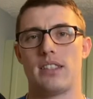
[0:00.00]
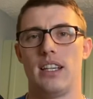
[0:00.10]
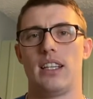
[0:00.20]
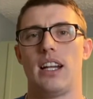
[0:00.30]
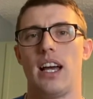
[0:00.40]

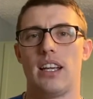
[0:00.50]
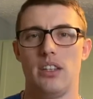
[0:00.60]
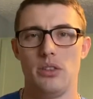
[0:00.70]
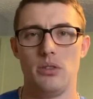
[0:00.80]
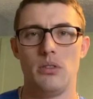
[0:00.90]
thing that I can
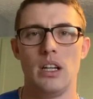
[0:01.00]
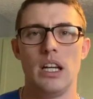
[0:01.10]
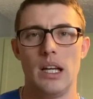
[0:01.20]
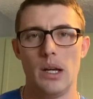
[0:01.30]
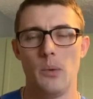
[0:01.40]
do
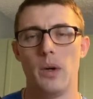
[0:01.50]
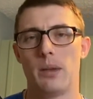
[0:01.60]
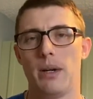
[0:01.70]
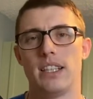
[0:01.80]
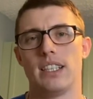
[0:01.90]
with
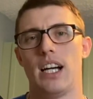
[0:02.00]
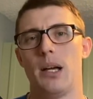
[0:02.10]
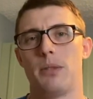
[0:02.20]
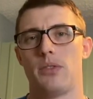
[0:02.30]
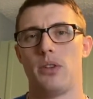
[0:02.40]
my
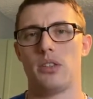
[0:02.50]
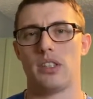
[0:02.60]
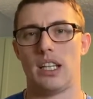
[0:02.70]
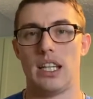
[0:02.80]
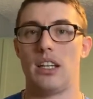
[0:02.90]
time as far as
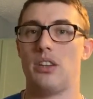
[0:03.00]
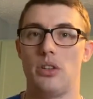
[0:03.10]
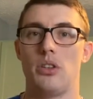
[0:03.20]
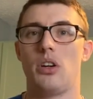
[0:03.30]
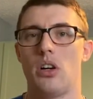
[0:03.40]
like getting a
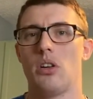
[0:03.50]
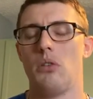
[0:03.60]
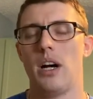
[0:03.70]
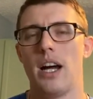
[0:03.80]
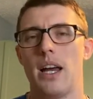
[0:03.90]
good
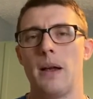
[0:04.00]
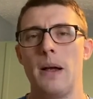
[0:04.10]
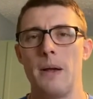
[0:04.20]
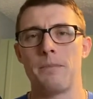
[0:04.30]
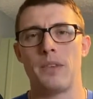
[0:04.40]
ROI,
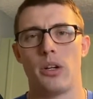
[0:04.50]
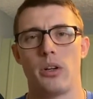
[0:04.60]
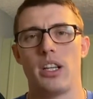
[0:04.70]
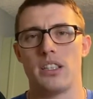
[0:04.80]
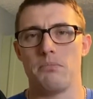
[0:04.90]

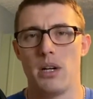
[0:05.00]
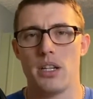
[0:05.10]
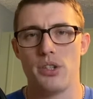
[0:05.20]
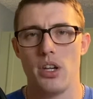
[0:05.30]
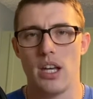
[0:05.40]
earning as
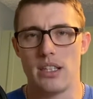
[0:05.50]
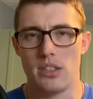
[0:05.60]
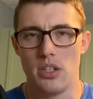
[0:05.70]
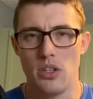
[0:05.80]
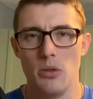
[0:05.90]
much as
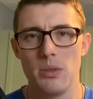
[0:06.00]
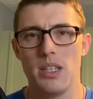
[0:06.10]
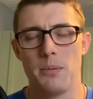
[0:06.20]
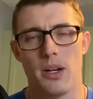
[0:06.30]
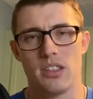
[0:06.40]

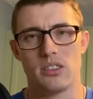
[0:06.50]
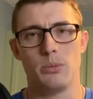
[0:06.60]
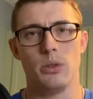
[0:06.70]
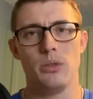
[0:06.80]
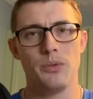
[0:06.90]
humanly
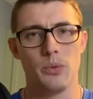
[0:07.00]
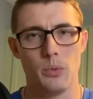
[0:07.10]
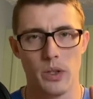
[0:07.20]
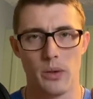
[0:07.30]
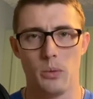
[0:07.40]
possible
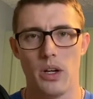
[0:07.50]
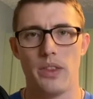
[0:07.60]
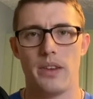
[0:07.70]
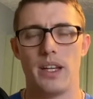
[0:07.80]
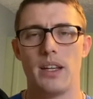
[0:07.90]
with
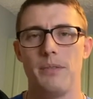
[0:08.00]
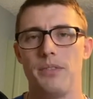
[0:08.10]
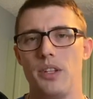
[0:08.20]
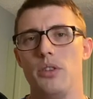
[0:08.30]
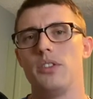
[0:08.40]
one thing,
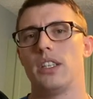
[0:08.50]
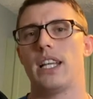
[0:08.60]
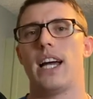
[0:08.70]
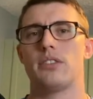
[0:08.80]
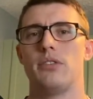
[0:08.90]
using
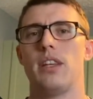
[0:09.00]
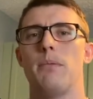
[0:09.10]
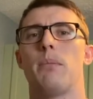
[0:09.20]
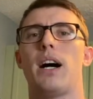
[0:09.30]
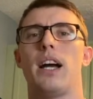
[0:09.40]
that to then
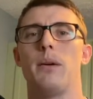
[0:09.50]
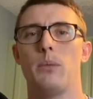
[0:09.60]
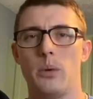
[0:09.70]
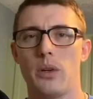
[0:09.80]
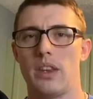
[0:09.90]
buy
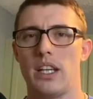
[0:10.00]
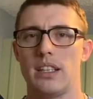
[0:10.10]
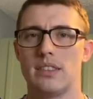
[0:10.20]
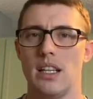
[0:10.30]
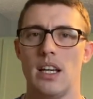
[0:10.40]
more
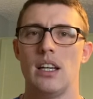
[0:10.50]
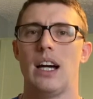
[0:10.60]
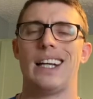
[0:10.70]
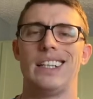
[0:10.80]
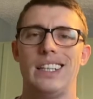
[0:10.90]
things,
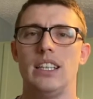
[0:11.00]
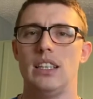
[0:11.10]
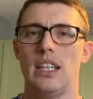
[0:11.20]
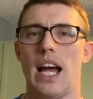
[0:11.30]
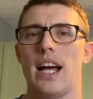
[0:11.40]

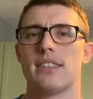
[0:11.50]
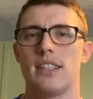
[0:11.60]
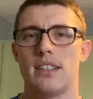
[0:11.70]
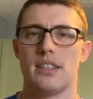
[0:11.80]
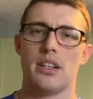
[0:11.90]
ideally
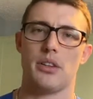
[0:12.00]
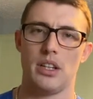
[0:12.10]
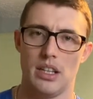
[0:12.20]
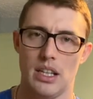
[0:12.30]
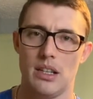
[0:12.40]
assets that are going
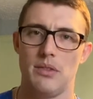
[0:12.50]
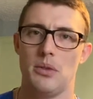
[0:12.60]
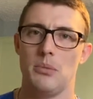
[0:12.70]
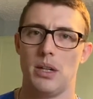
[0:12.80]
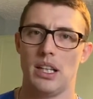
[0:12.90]
to give
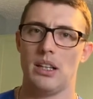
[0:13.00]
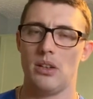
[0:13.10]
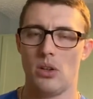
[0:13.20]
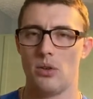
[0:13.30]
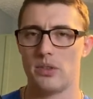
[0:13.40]
you money
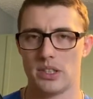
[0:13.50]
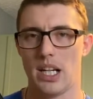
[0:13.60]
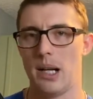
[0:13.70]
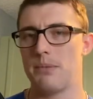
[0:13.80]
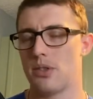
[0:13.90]
over
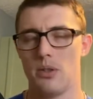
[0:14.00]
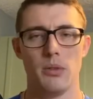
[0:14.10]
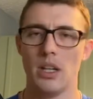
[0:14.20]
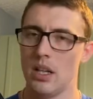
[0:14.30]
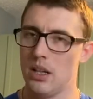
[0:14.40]
time. So
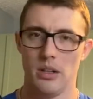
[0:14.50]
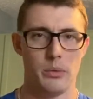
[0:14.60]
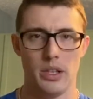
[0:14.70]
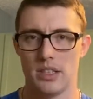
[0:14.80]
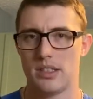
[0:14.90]

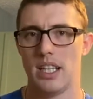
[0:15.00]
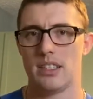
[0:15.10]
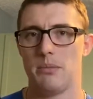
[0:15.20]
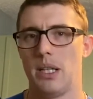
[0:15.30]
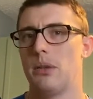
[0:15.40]
real
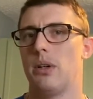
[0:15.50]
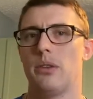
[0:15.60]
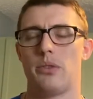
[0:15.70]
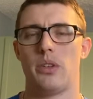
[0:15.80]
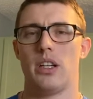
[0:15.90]
estate's a big
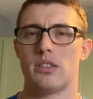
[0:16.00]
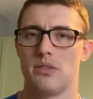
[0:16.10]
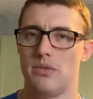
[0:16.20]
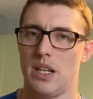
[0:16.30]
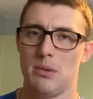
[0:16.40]
one for us,
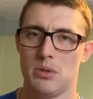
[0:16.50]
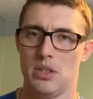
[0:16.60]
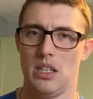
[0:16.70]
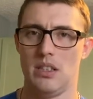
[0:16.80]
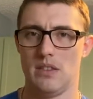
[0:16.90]
vending
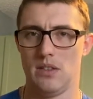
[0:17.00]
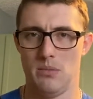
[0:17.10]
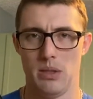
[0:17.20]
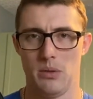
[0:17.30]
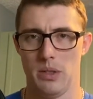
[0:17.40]
machines is a
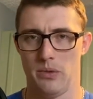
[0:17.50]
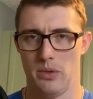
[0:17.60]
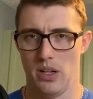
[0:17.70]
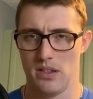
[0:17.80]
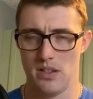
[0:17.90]
big one
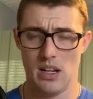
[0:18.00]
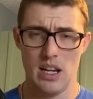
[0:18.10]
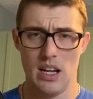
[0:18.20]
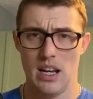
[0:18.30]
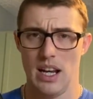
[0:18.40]
for us,
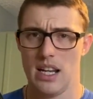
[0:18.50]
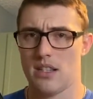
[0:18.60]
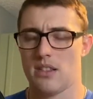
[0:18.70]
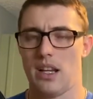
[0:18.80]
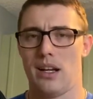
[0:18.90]
and
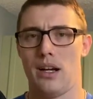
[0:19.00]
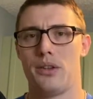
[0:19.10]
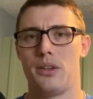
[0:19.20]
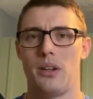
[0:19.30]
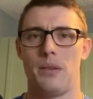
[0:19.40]
just like
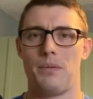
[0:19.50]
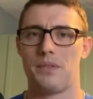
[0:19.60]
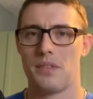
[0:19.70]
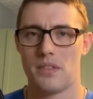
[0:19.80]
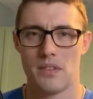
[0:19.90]
other
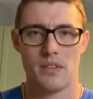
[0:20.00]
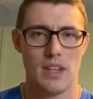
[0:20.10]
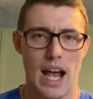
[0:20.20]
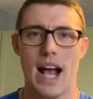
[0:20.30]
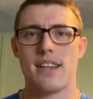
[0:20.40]

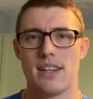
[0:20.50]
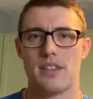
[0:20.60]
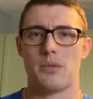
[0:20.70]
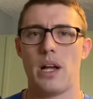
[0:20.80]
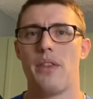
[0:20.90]

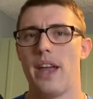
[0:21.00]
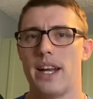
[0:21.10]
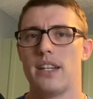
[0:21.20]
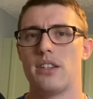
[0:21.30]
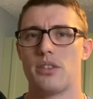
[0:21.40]
assets around that
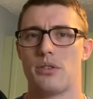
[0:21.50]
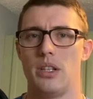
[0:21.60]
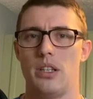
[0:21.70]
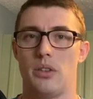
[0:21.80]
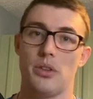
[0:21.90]

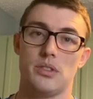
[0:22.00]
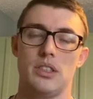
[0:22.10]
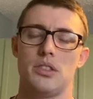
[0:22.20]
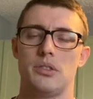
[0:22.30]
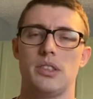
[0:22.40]
industry or those
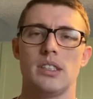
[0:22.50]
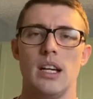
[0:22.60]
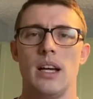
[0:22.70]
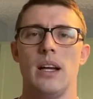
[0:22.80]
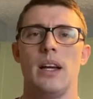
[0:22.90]
industries
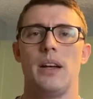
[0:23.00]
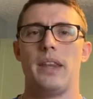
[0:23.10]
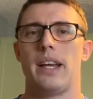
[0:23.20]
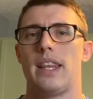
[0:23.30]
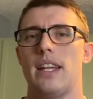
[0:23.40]

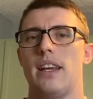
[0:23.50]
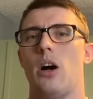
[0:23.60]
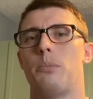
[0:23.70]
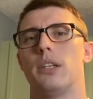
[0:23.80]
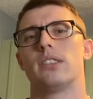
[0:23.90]
that then
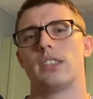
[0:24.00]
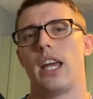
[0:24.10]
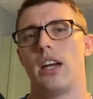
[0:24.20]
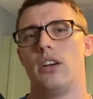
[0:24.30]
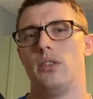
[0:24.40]
help us
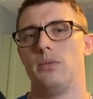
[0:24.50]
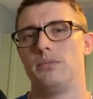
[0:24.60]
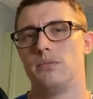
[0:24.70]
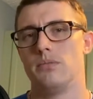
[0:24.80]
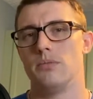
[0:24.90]
scale
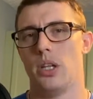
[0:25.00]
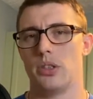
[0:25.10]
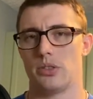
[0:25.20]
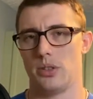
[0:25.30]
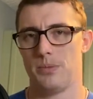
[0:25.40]

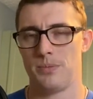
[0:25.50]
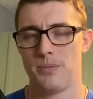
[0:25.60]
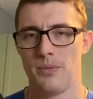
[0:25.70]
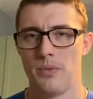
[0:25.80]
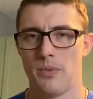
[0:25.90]
long term,
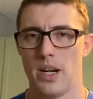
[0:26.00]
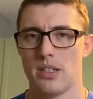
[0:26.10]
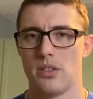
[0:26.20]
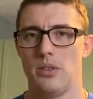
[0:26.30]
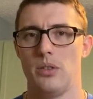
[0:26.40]
right?
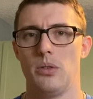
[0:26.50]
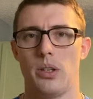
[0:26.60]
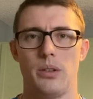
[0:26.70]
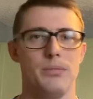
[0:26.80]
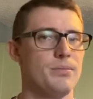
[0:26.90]
So you
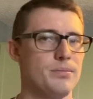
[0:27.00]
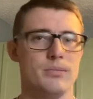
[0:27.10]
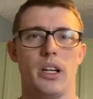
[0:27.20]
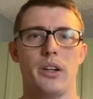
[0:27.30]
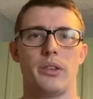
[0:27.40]
earn
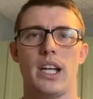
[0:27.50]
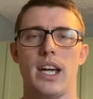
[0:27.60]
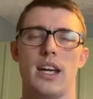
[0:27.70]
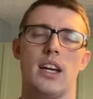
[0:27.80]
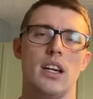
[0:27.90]

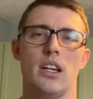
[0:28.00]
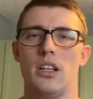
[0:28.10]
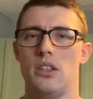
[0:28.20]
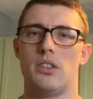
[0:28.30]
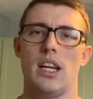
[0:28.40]
100K,
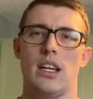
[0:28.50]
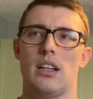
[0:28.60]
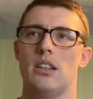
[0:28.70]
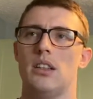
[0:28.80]
you take